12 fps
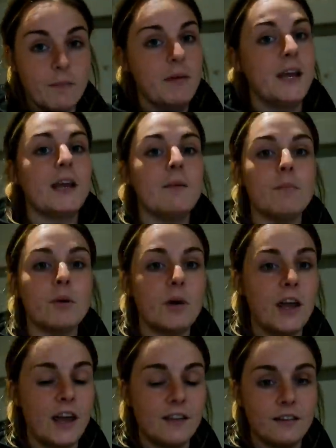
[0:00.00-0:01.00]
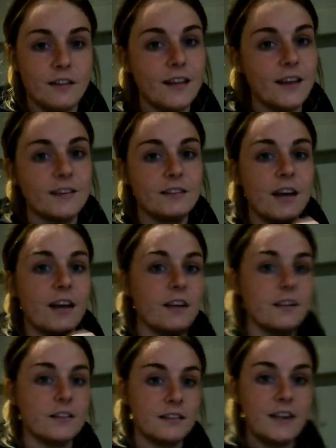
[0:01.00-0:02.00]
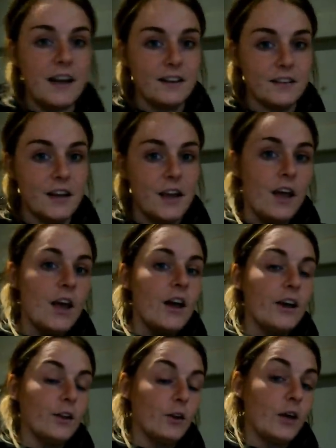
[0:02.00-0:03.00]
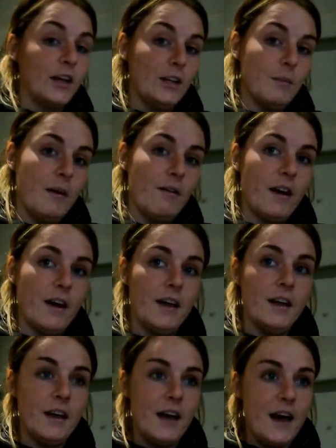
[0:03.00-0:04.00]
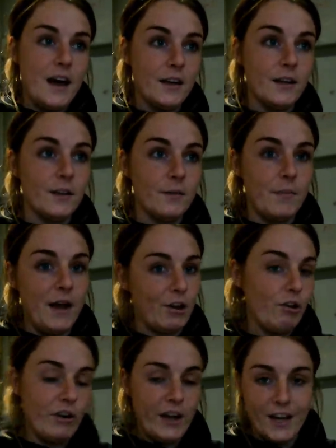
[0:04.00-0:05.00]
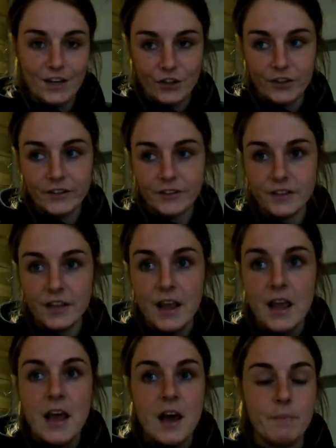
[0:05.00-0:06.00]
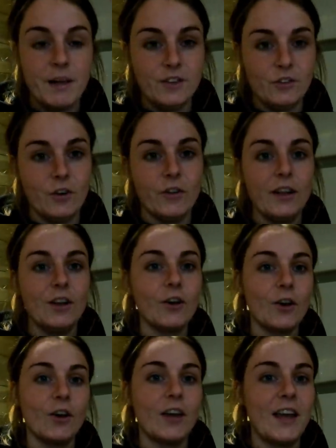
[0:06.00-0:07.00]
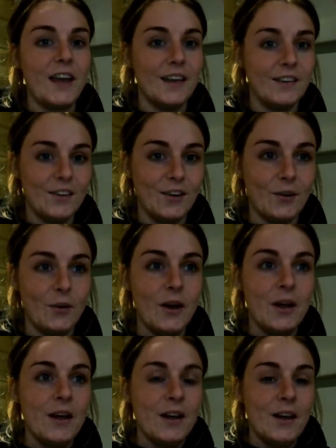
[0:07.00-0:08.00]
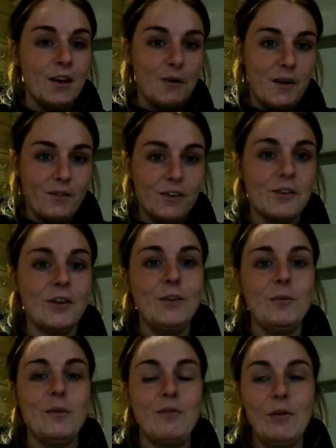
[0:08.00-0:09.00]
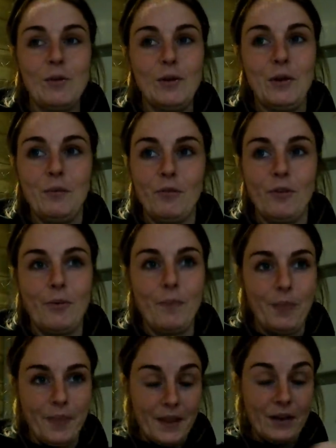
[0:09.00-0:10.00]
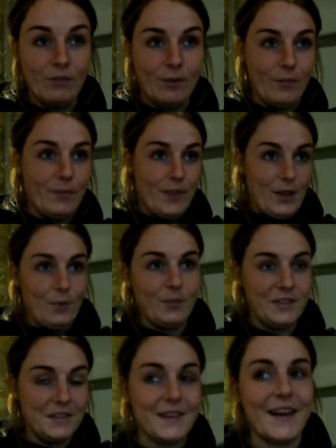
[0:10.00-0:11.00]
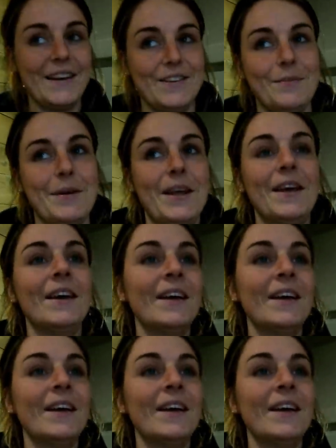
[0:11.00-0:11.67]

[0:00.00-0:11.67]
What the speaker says: I'm making bouquets and things, I can stand and look in the mirror at my creations and make sure they look okay to whoever is going to be viewing them from the opposite side to me.